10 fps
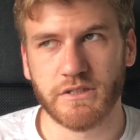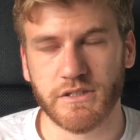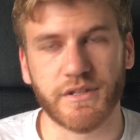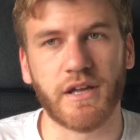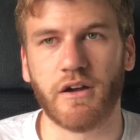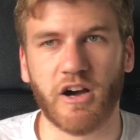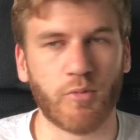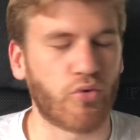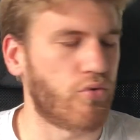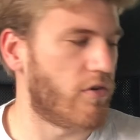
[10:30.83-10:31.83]
then I'm
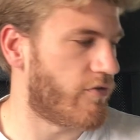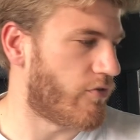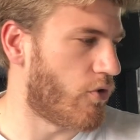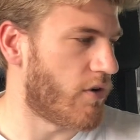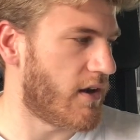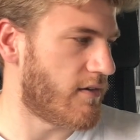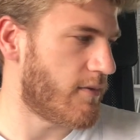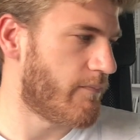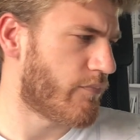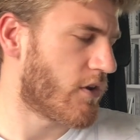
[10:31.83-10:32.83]
all for it.
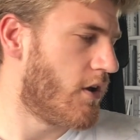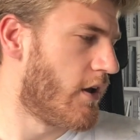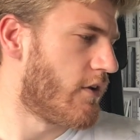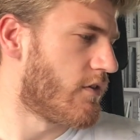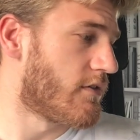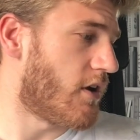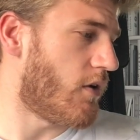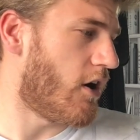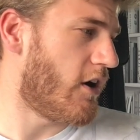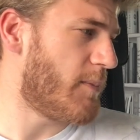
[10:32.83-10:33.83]
So
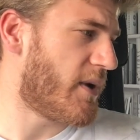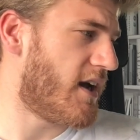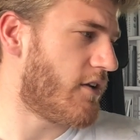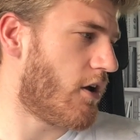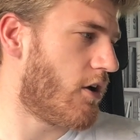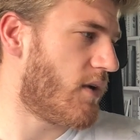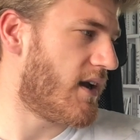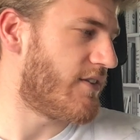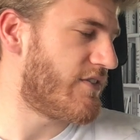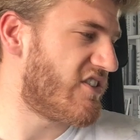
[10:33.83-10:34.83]
iPad
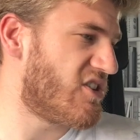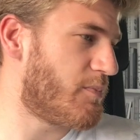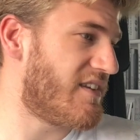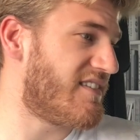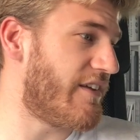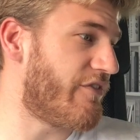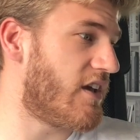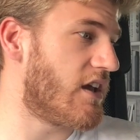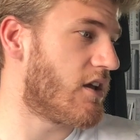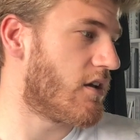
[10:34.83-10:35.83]
OS
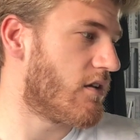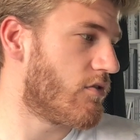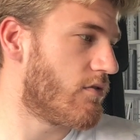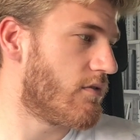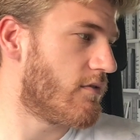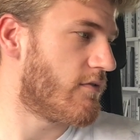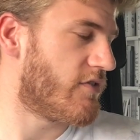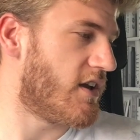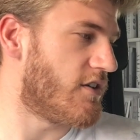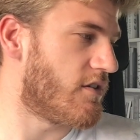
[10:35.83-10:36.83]
specific
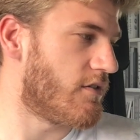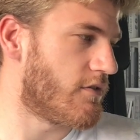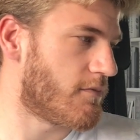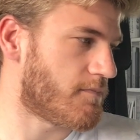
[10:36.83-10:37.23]
features.